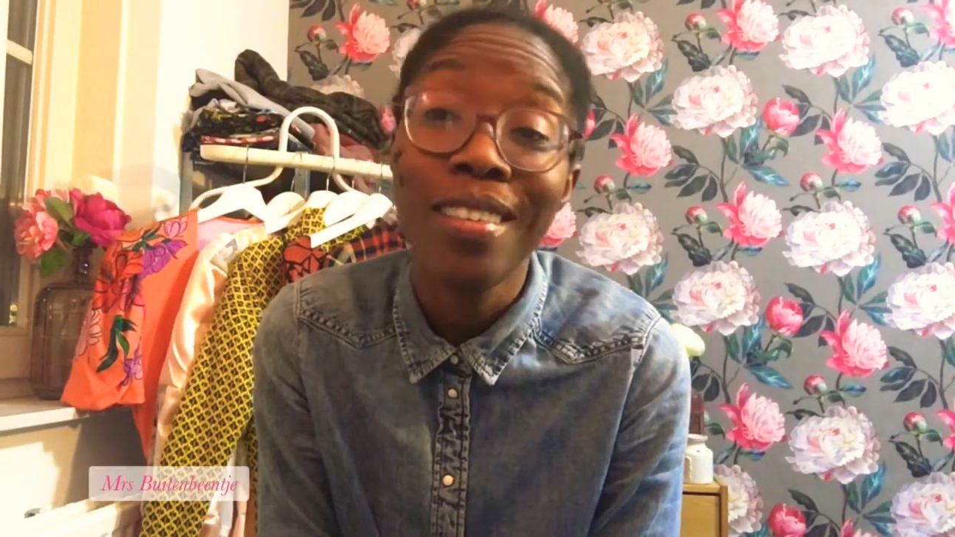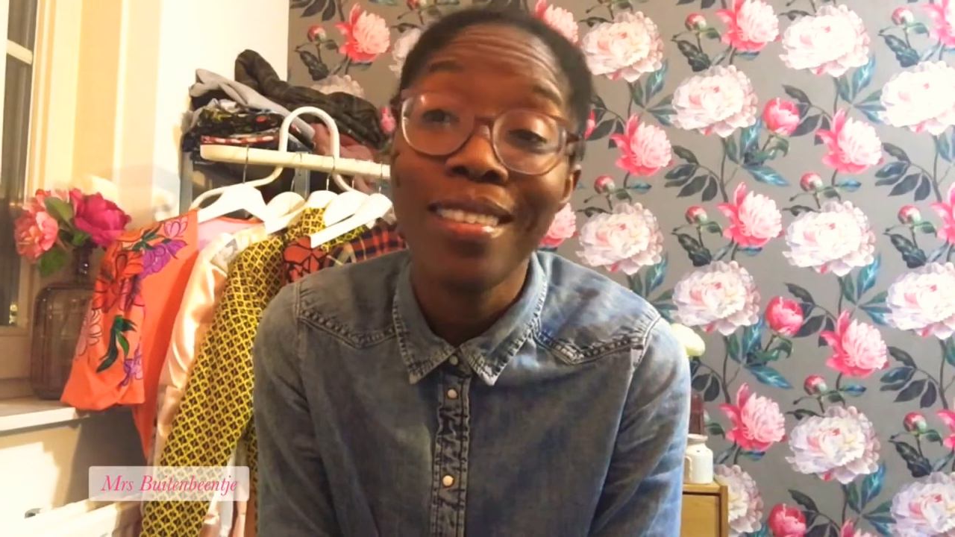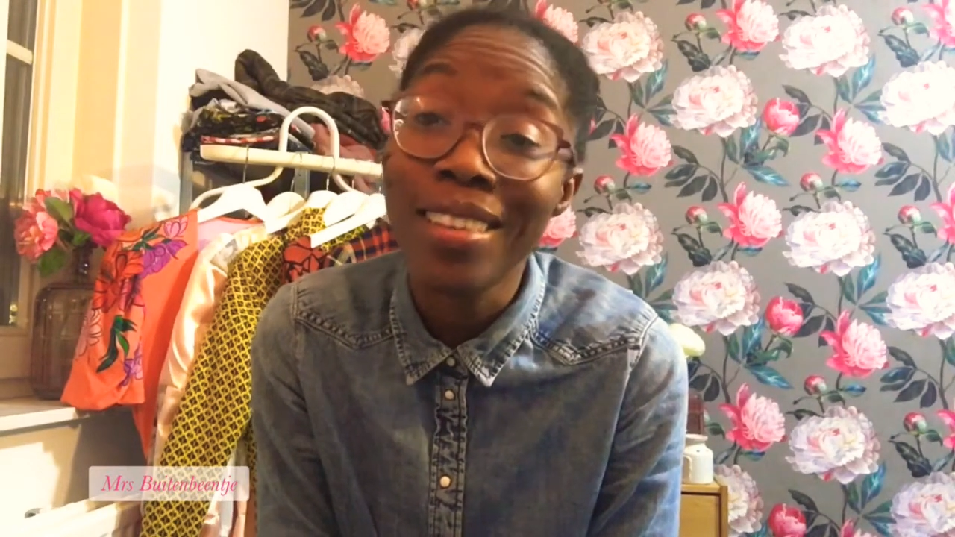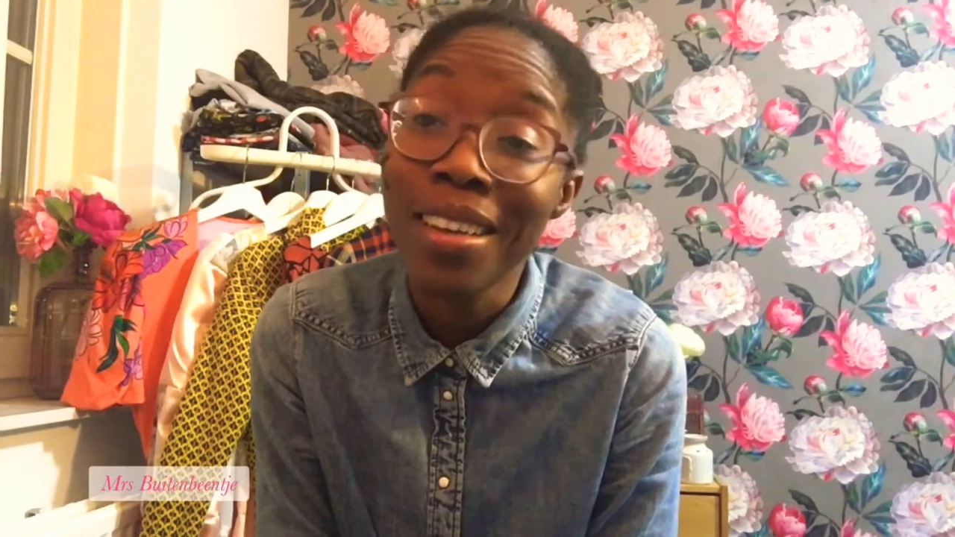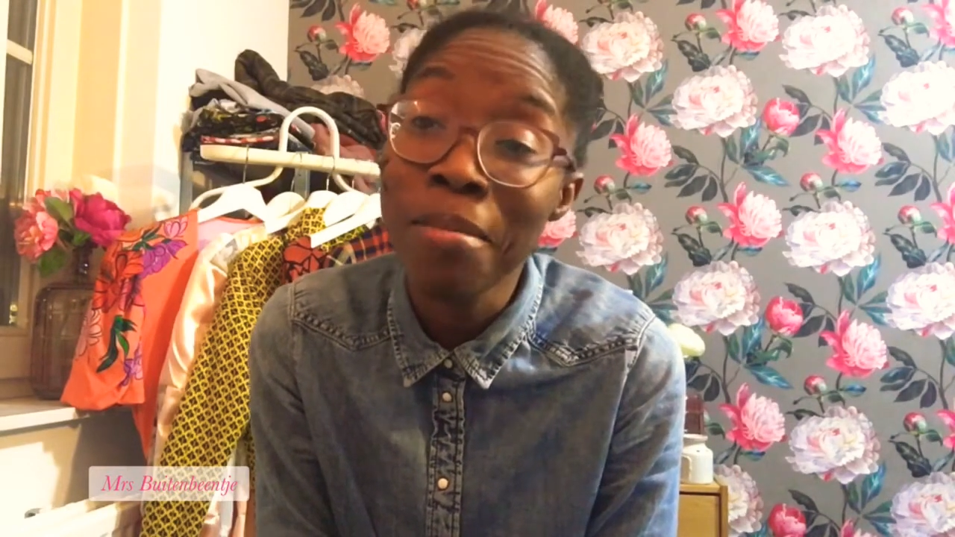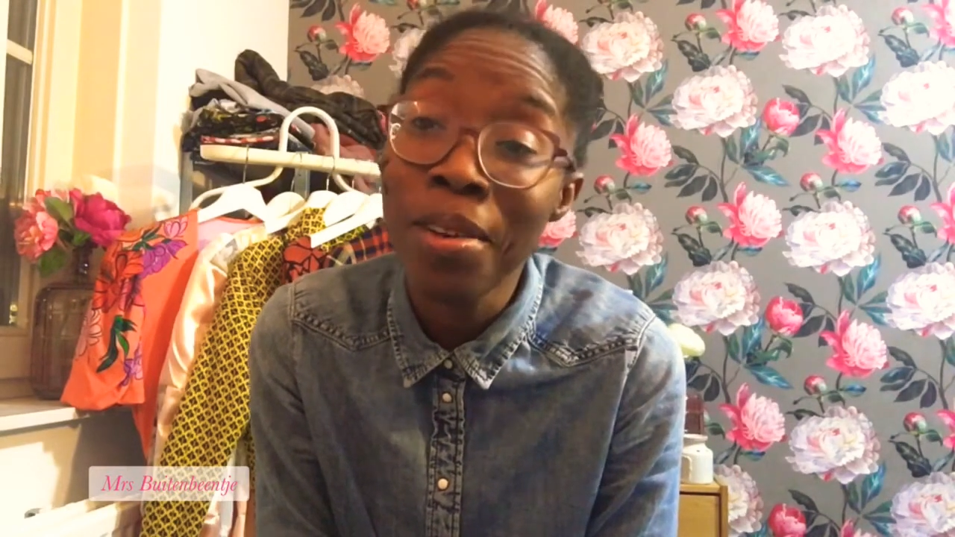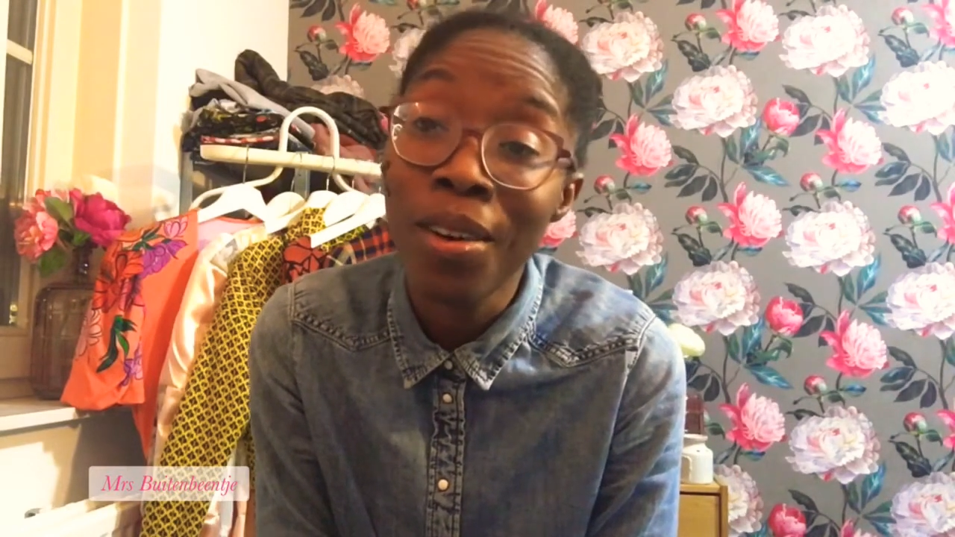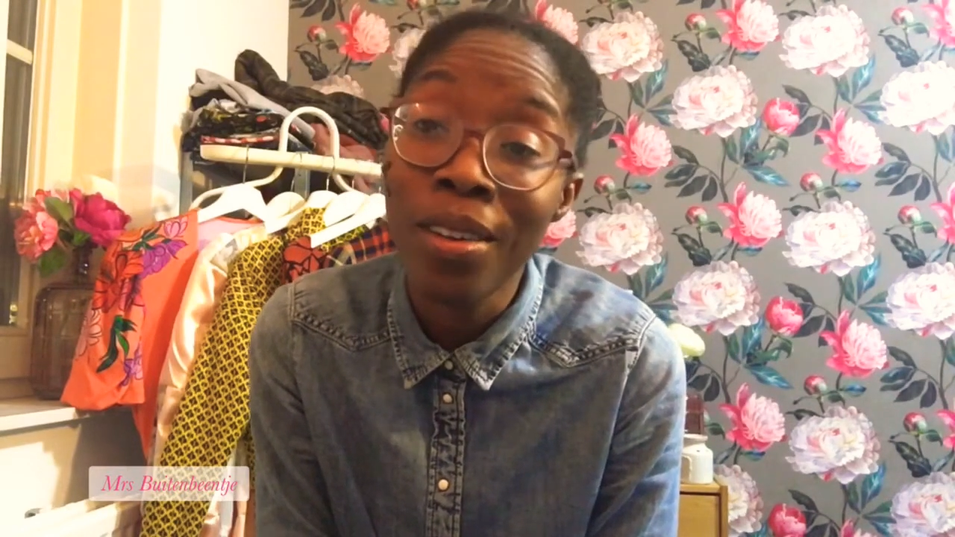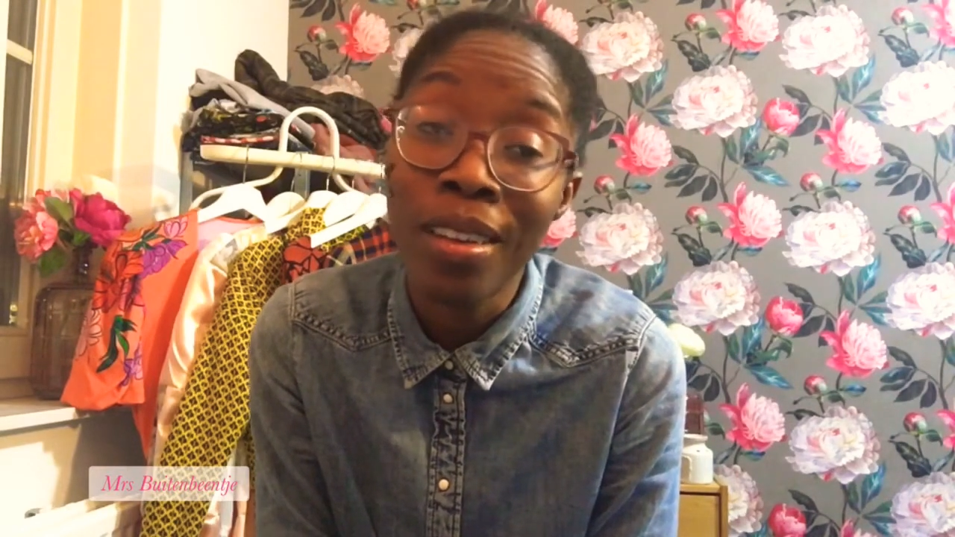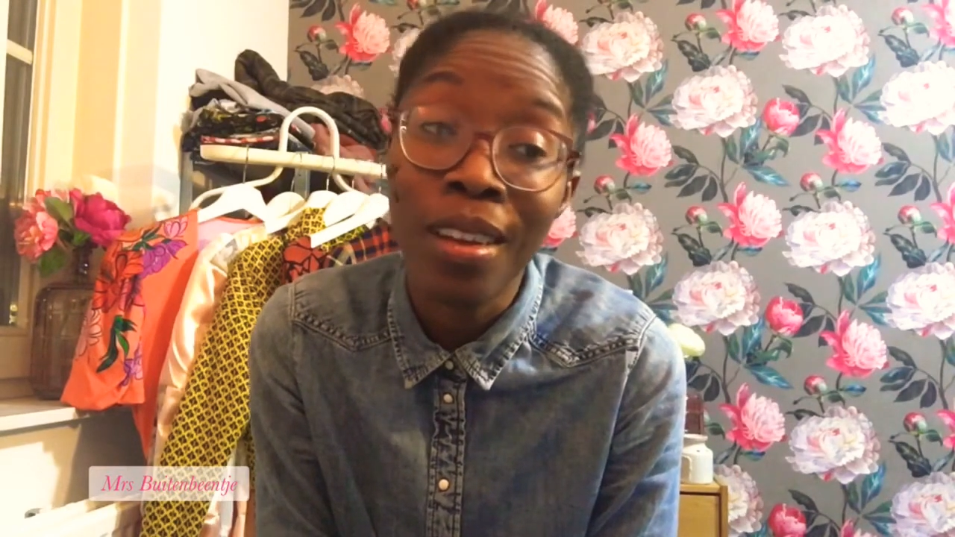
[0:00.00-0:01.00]
Check me
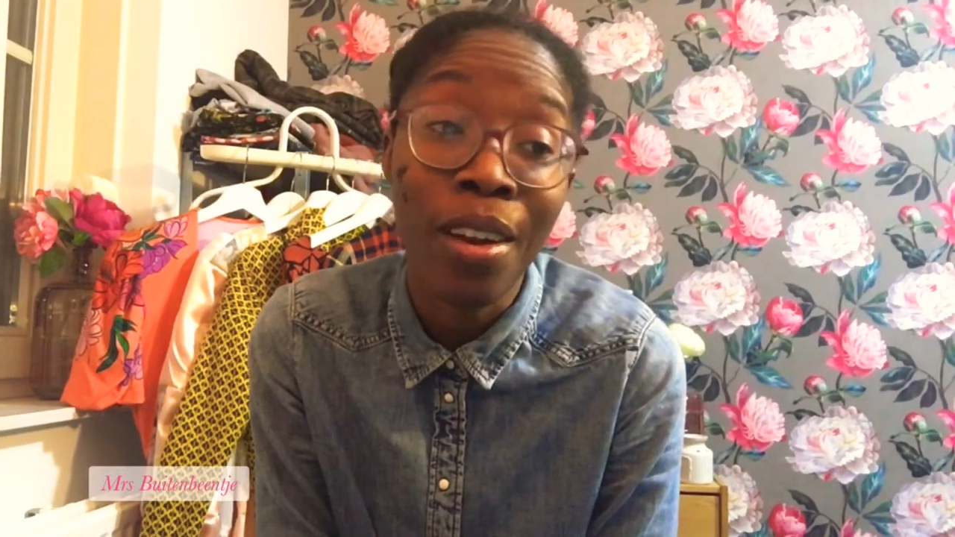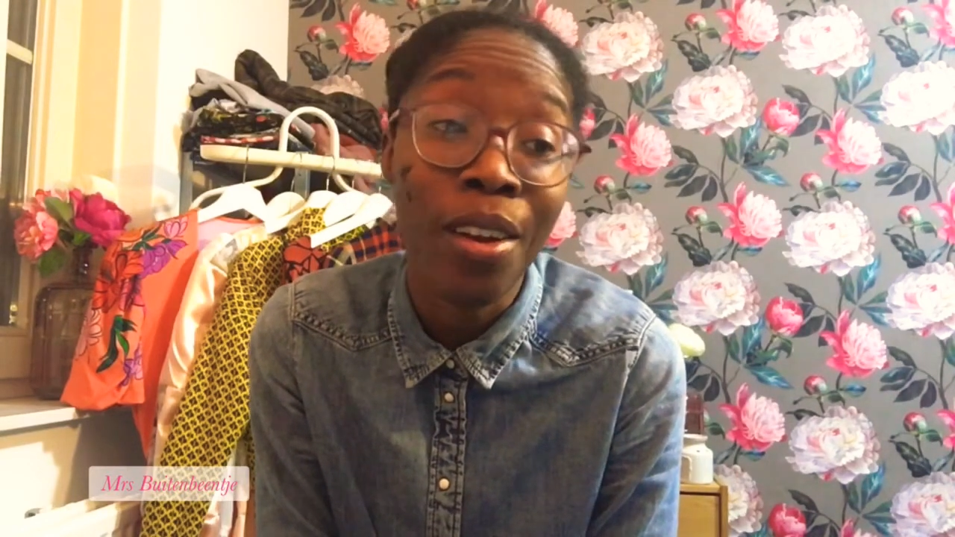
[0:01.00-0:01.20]
on there.